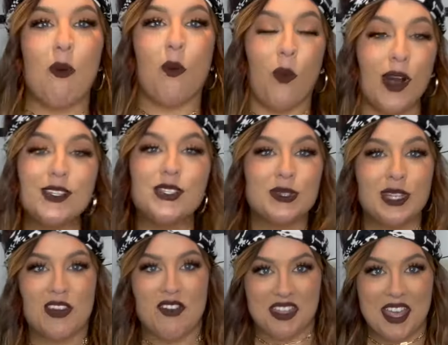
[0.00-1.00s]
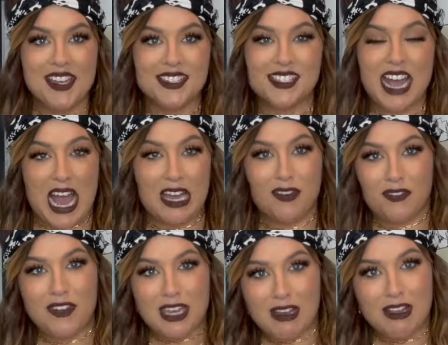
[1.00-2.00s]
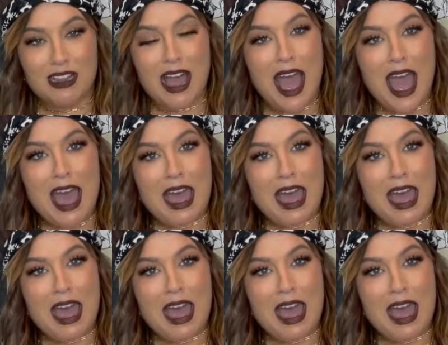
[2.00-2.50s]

want to live in this. I feel,